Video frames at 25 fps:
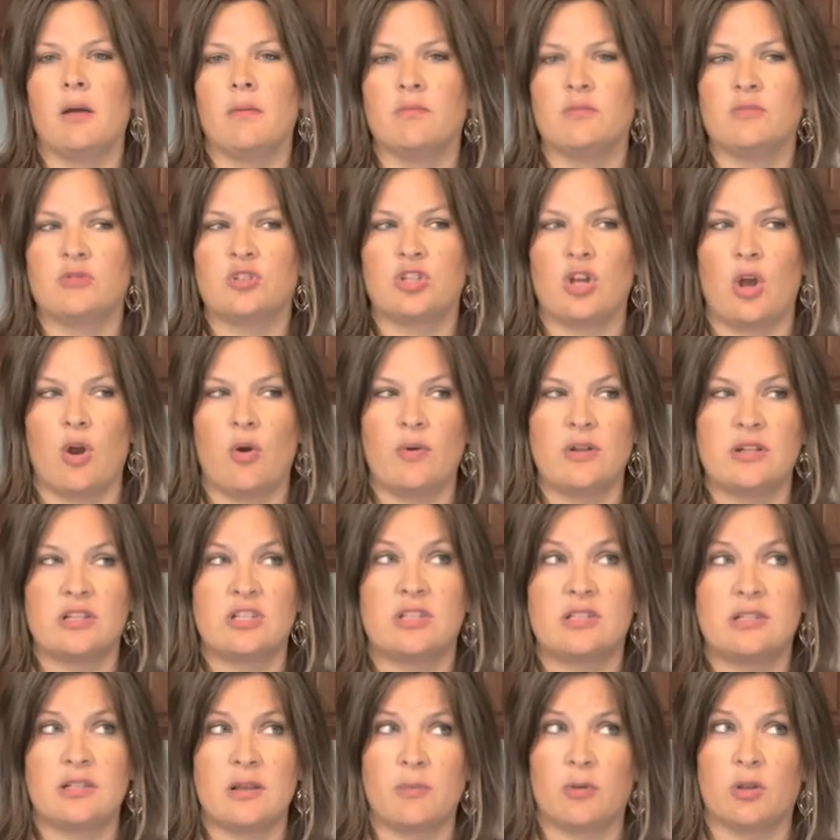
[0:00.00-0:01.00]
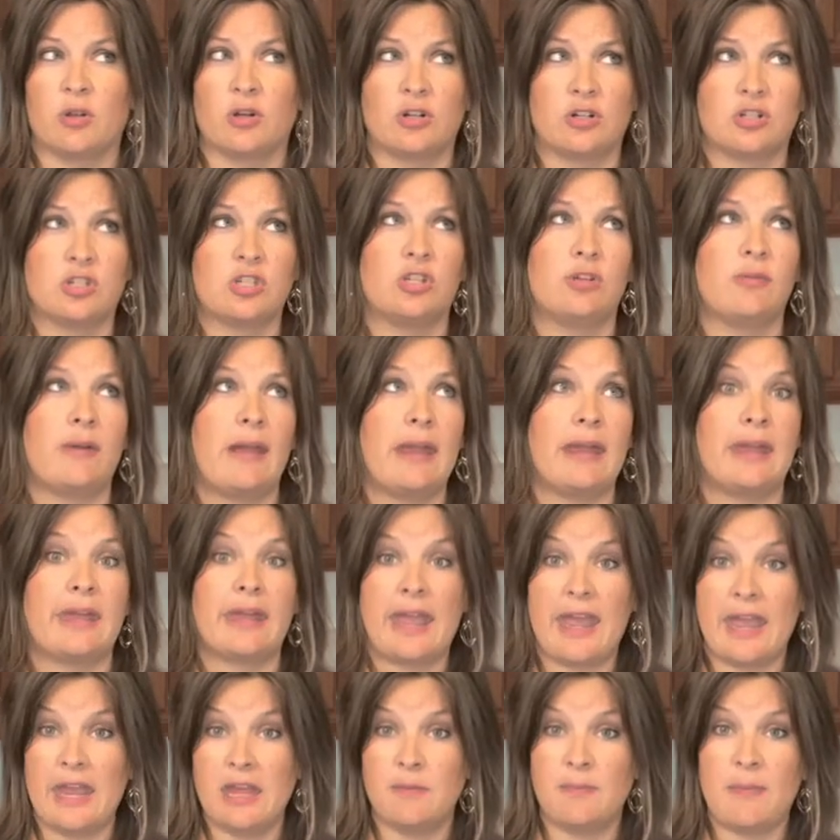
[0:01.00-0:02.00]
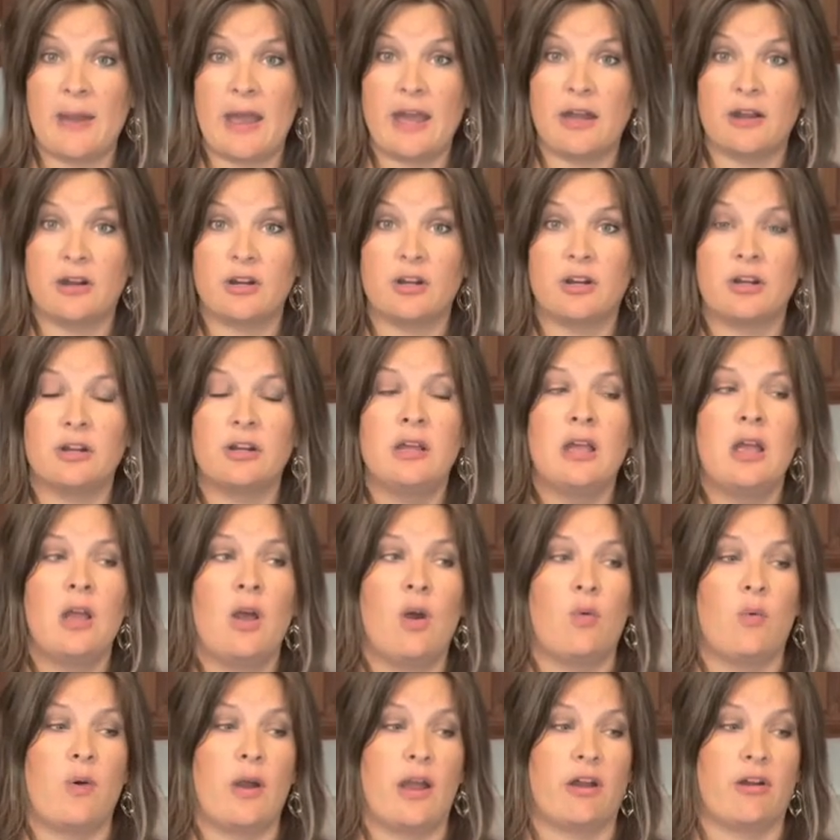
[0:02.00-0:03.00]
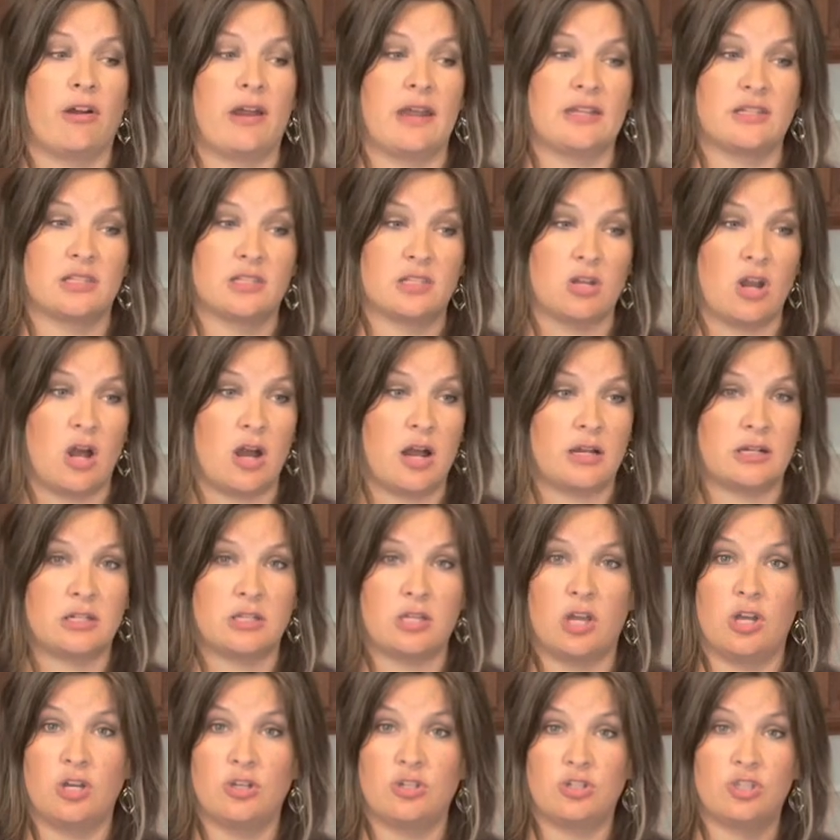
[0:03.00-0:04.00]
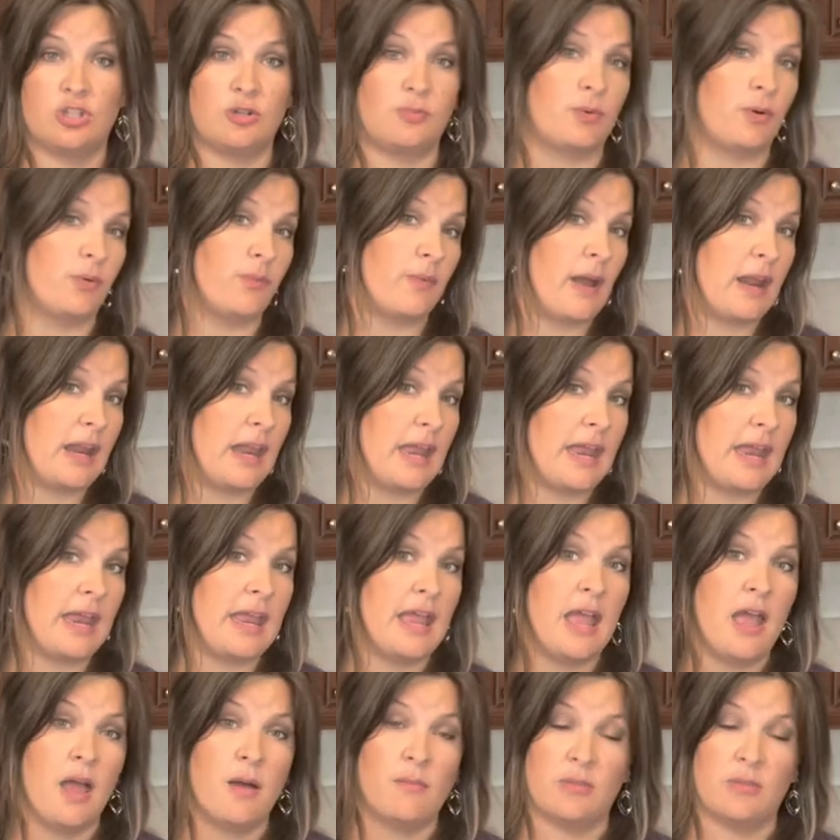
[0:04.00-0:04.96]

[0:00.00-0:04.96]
So it's similar to a cake batter where it's not super runny,